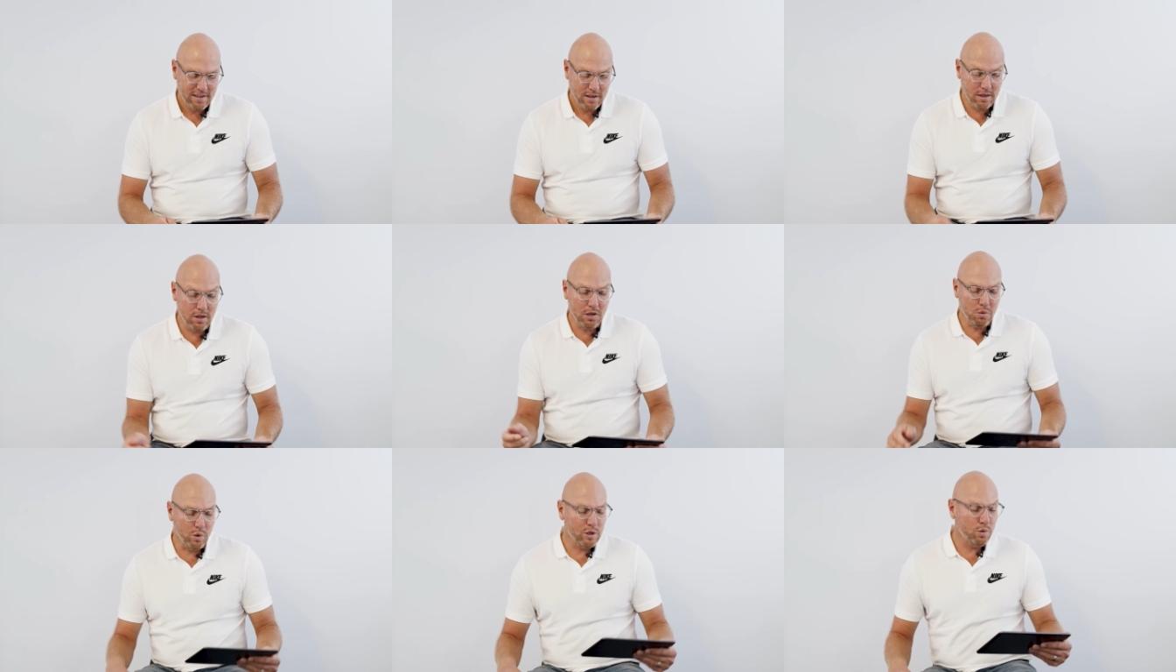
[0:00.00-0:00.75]
The
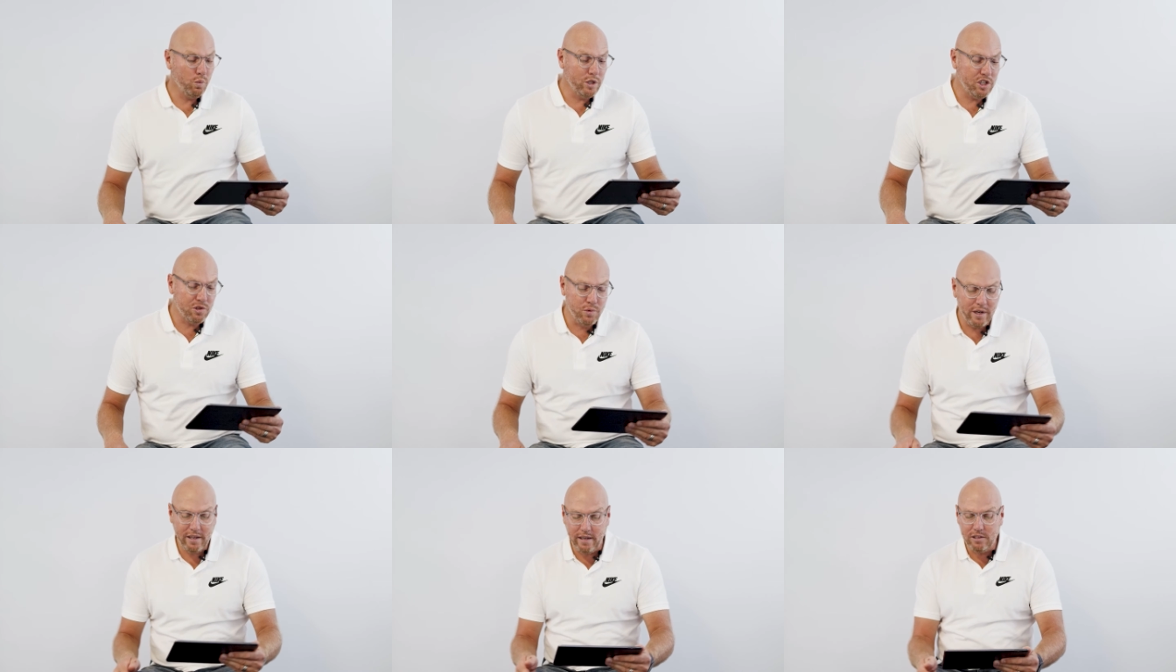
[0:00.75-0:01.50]
third one, which is
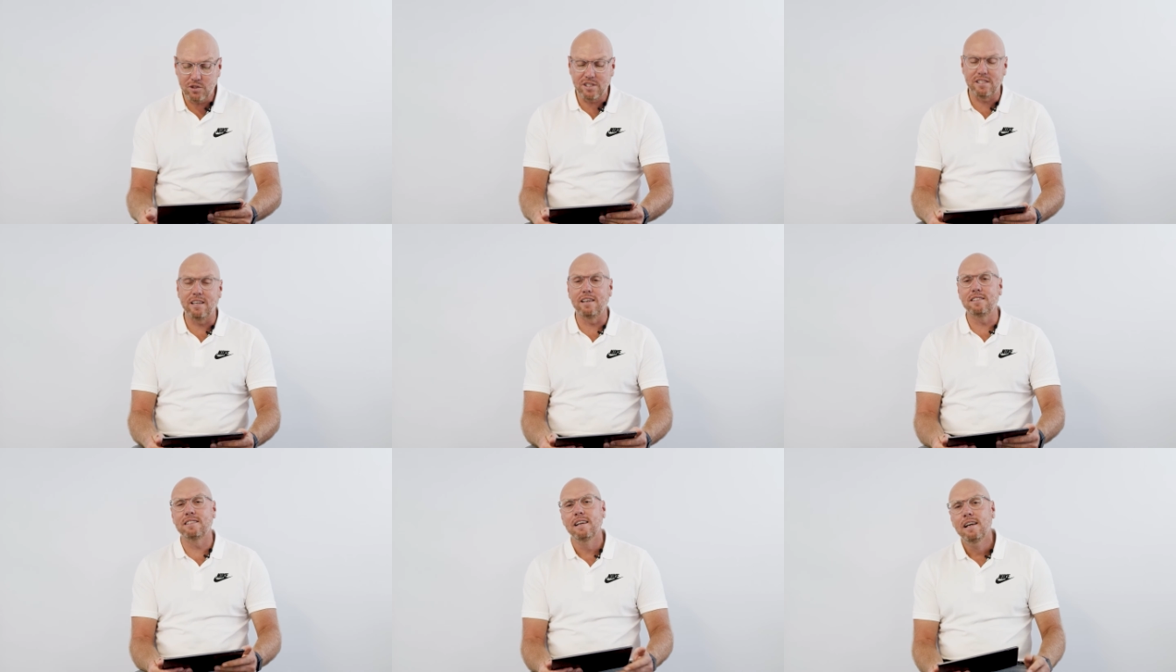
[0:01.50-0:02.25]
really interesting,
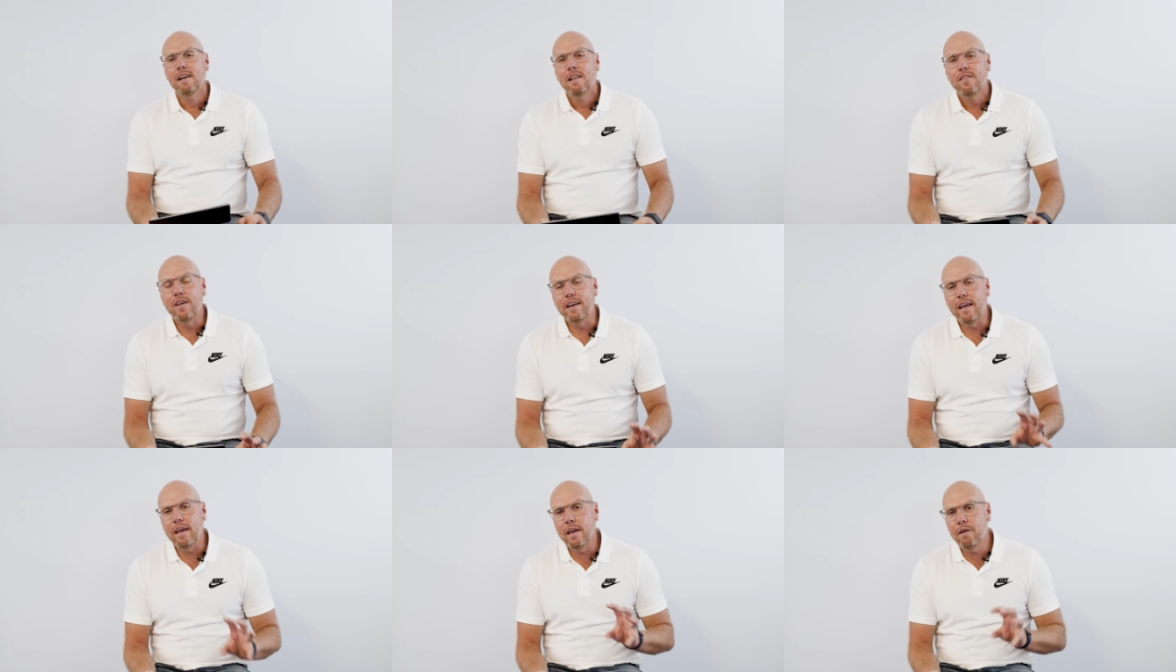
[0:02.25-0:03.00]
is
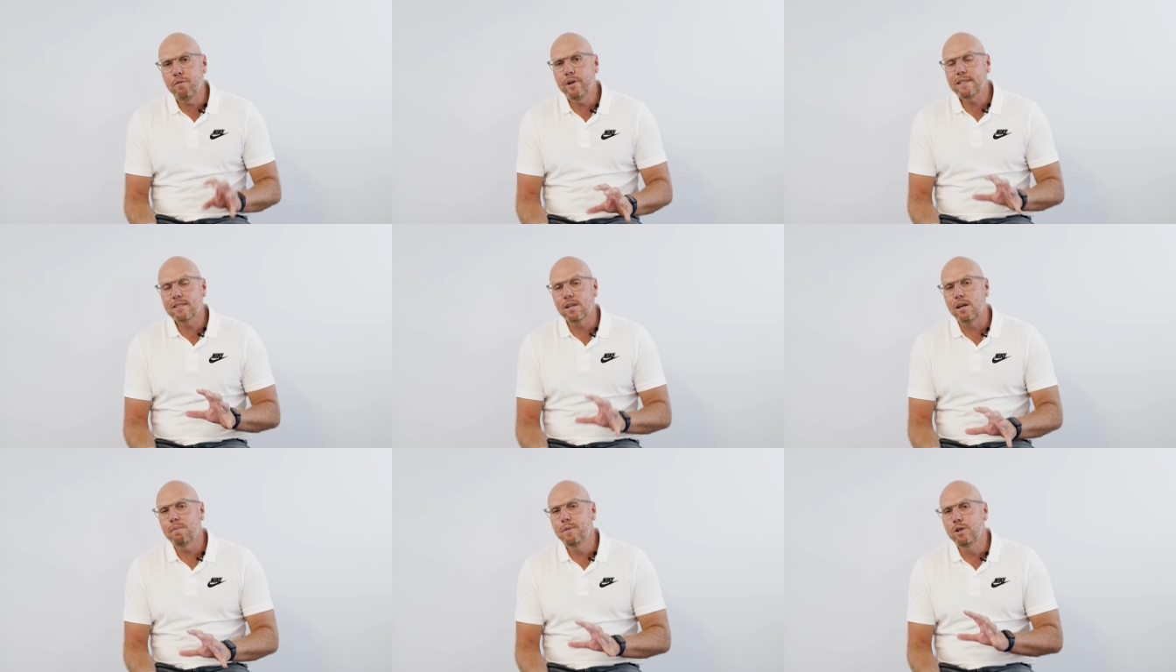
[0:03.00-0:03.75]
that every
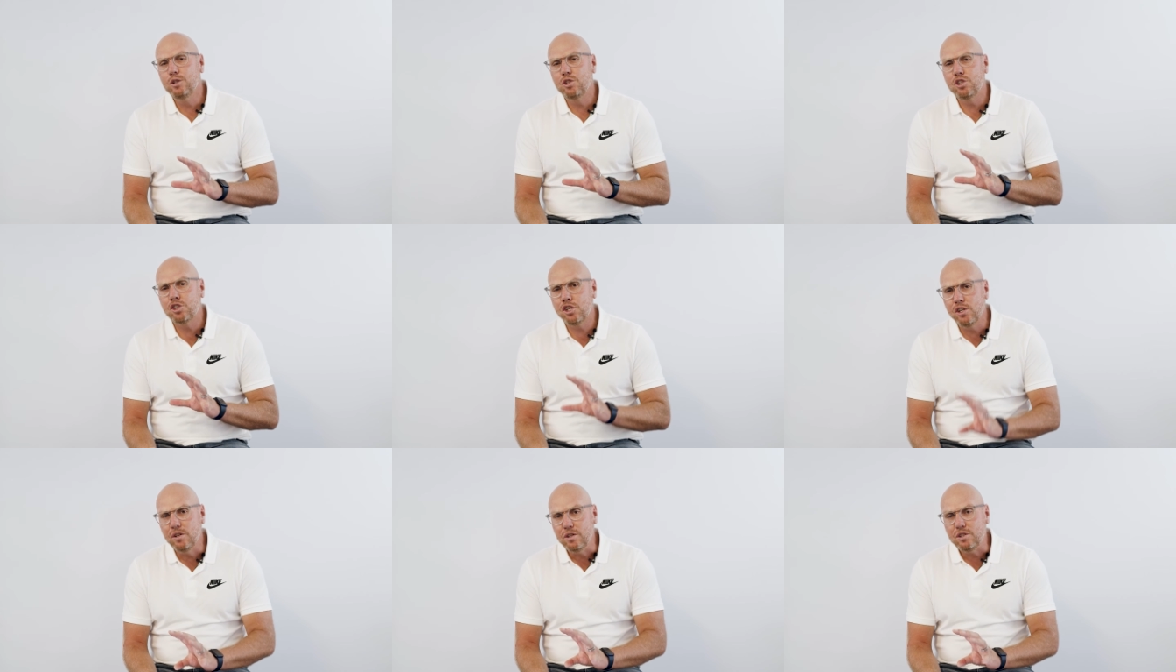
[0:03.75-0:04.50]
time you
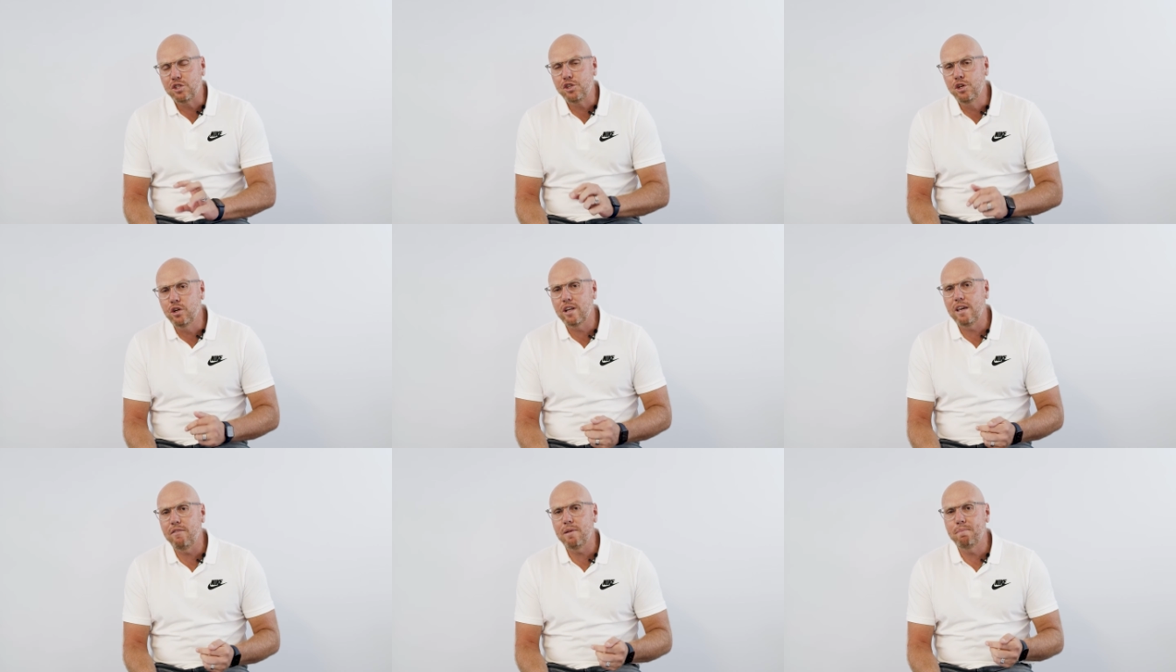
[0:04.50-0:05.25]
choose, you're
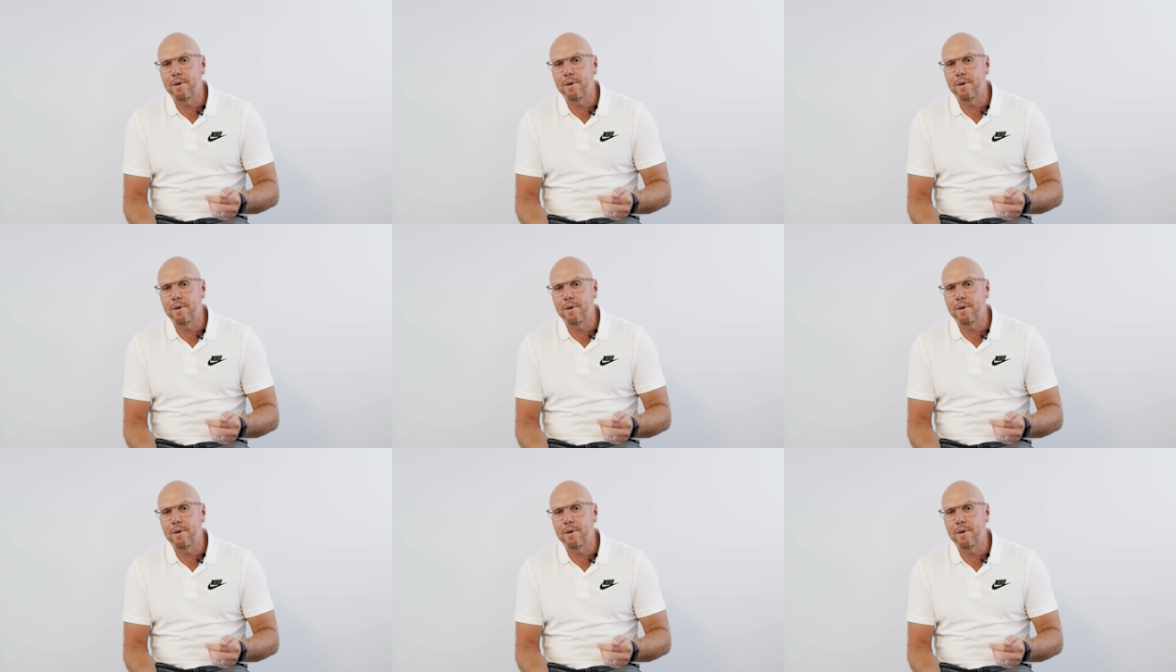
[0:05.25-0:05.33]
giving